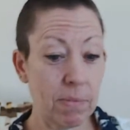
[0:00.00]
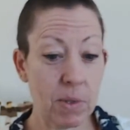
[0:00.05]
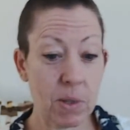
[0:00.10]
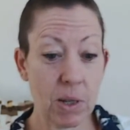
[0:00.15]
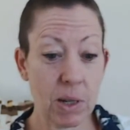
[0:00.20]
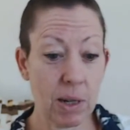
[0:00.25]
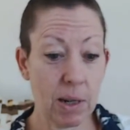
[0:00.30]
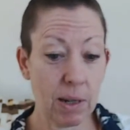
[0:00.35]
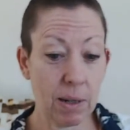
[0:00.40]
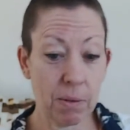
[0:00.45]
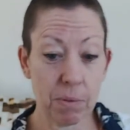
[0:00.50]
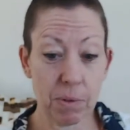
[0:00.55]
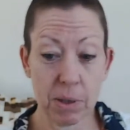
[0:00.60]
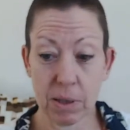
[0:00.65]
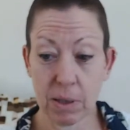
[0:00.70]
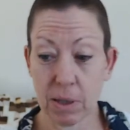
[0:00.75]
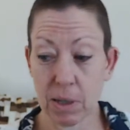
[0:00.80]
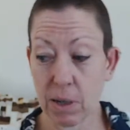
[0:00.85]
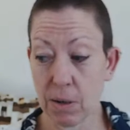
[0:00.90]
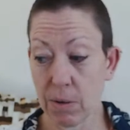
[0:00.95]
dealing
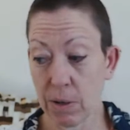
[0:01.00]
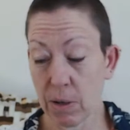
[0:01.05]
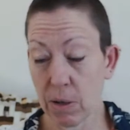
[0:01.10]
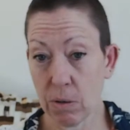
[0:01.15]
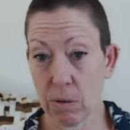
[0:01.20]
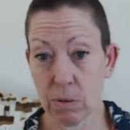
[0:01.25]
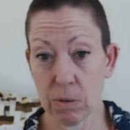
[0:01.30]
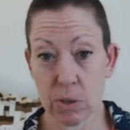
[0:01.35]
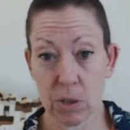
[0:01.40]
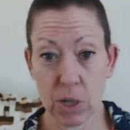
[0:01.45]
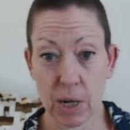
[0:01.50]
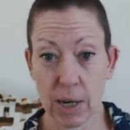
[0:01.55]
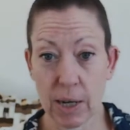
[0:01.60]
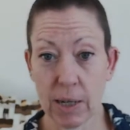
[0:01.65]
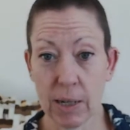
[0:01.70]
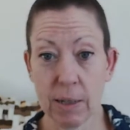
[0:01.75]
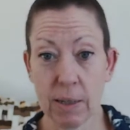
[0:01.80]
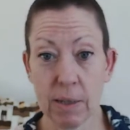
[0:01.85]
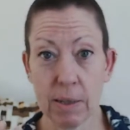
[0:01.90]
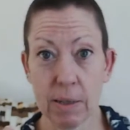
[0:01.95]
with, a gold
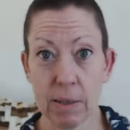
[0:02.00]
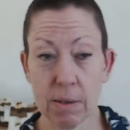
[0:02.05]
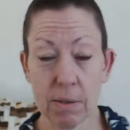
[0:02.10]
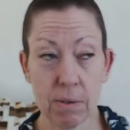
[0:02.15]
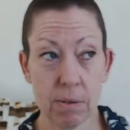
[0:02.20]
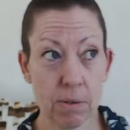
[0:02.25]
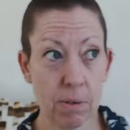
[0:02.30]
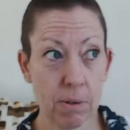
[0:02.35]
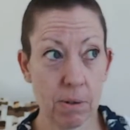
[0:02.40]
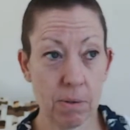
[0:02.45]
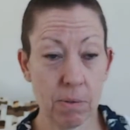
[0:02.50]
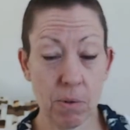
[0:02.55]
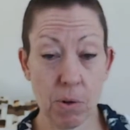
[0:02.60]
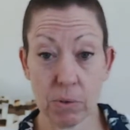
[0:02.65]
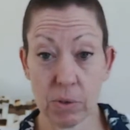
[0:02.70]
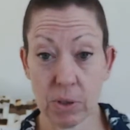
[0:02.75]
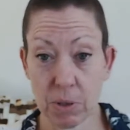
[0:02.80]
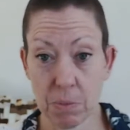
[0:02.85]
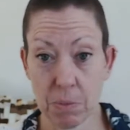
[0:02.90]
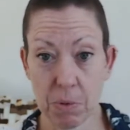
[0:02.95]
chain
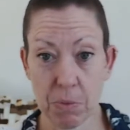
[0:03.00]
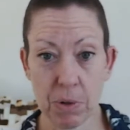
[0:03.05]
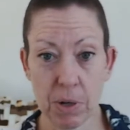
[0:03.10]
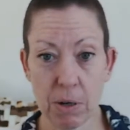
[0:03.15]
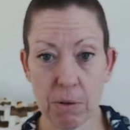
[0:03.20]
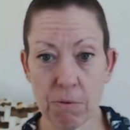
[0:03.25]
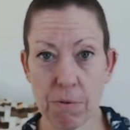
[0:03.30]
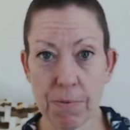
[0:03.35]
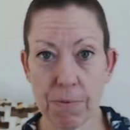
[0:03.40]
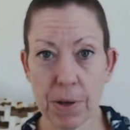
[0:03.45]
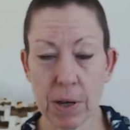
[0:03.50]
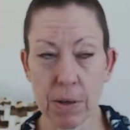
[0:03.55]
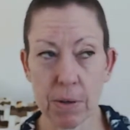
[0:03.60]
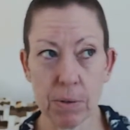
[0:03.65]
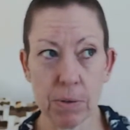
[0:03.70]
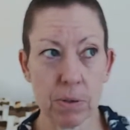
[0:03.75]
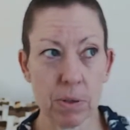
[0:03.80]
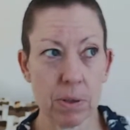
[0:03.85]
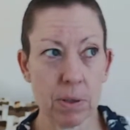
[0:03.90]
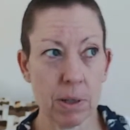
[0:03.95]
on somebody with no
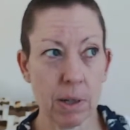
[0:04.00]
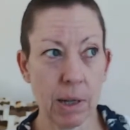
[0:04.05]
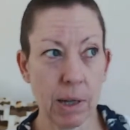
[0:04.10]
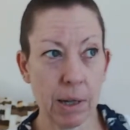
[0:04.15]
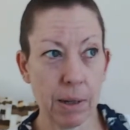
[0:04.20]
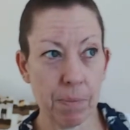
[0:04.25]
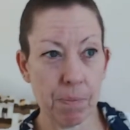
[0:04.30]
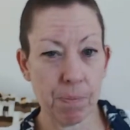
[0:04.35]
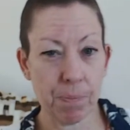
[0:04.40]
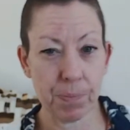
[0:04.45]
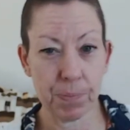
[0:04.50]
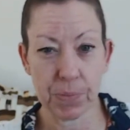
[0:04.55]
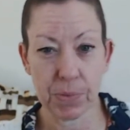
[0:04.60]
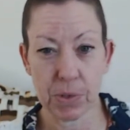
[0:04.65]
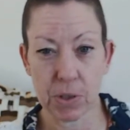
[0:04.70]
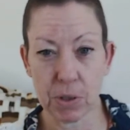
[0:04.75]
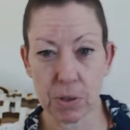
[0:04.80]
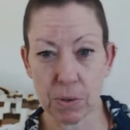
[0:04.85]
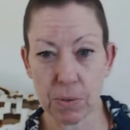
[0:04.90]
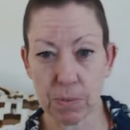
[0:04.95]
reviews.
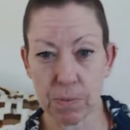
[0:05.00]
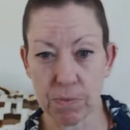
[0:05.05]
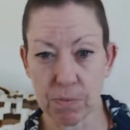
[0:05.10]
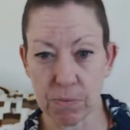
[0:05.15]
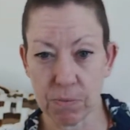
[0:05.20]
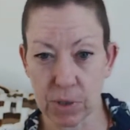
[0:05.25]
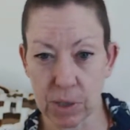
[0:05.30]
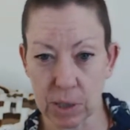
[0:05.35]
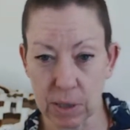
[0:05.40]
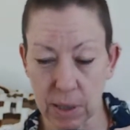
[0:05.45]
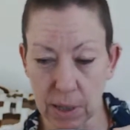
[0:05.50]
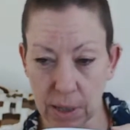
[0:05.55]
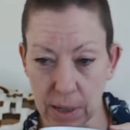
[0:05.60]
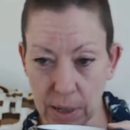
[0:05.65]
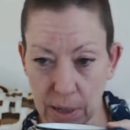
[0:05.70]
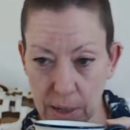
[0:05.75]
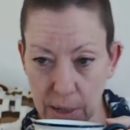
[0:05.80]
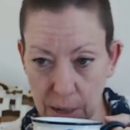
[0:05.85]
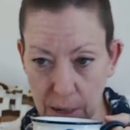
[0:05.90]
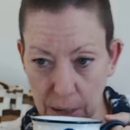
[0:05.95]
Too
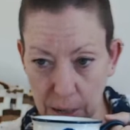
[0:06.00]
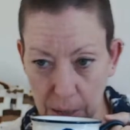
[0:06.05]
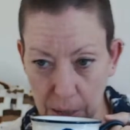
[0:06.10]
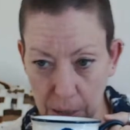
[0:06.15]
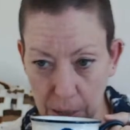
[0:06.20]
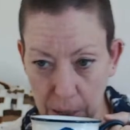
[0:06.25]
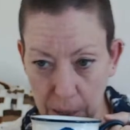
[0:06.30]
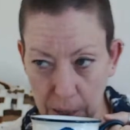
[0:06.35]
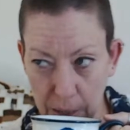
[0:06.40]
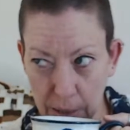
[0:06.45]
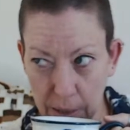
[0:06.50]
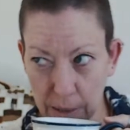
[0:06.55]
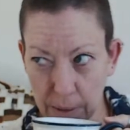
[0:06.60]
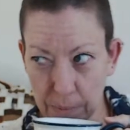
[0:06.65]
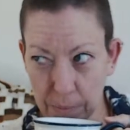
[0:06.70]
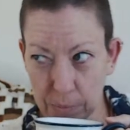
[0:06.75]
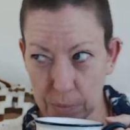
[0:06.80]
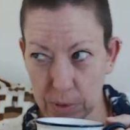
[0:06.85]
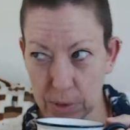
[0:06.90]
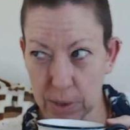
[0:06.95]
risky.
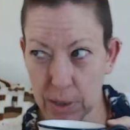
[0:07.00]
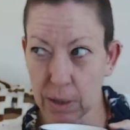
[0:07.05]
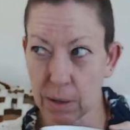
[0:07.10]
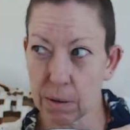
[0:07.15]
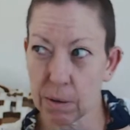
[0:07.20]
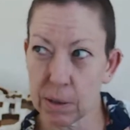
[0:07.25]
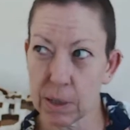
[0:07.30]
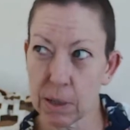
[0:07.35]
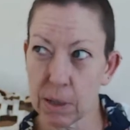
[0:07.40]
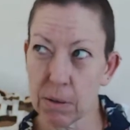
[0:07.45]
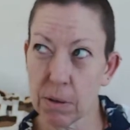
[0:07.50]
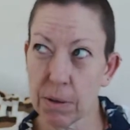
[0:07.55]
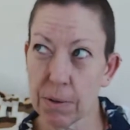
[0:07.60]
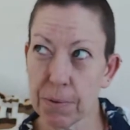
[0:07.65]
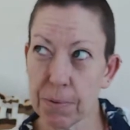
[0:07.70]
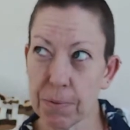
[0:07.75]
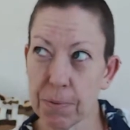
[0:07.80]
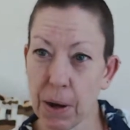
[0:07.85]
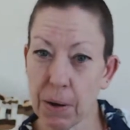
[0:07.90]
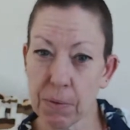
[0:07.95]
So I don't know
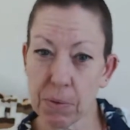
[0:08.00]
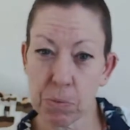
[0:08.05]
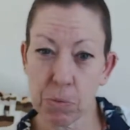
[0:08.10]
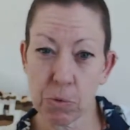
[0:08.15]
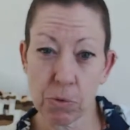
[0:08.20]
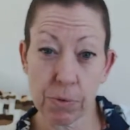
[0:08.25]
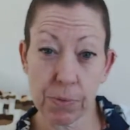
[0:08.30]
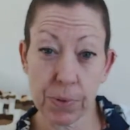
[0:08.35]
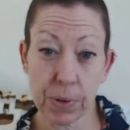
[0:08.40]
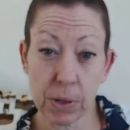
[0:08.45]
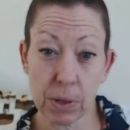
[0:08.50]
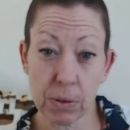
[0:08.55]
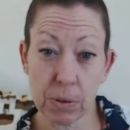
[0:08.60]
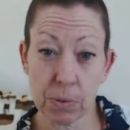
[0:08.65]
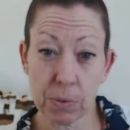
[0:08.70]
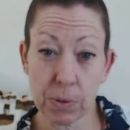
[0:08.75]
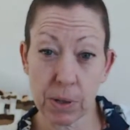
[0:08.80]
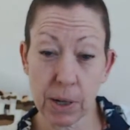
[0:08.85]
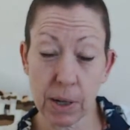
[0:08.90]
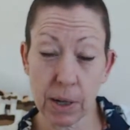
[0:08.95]
if having more
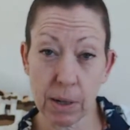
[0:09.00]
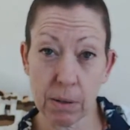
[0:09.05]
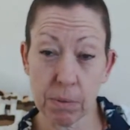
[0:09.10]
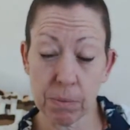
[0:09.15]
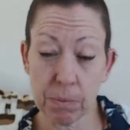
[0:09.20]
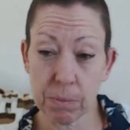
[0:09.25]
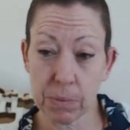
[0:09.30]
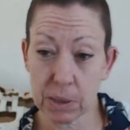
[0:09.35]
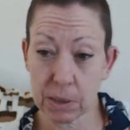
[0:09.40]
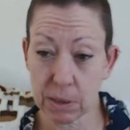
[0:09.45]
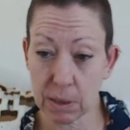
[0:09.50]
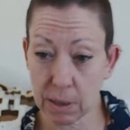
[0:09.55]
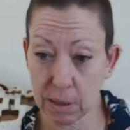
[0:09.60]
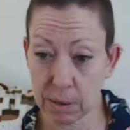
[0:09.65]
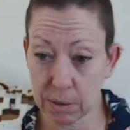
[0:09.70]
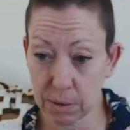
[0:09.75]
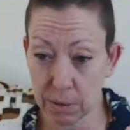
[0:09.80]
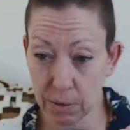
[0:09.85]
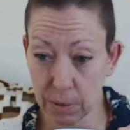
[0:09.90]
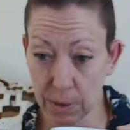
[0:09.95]
reviews will help my
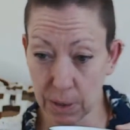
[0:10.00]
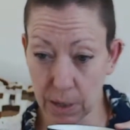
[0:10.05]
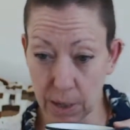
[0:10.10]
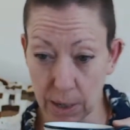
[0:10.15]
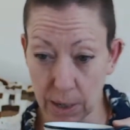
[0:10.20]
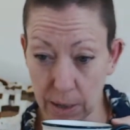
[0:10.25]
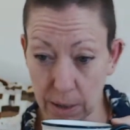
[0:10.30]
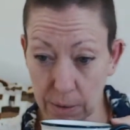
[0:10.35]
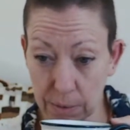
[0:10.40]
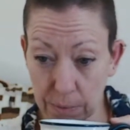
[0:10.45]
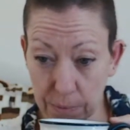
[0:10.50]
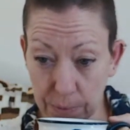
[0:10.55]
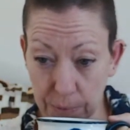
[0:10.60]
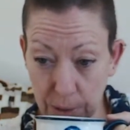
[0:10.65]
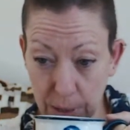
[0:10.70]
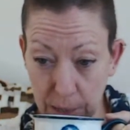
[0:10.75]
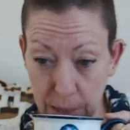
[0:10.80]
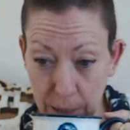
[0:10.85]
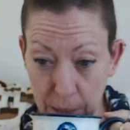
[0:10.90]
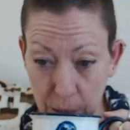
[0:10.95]
sales on there,
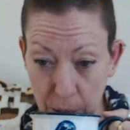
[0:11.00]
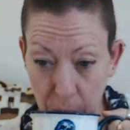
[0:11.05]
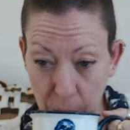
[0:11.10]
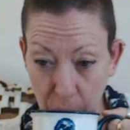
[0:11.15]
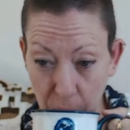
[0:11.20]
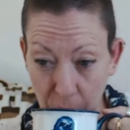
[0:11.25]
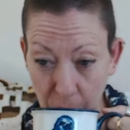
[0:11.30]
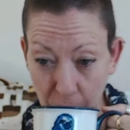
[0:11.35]
hopefully.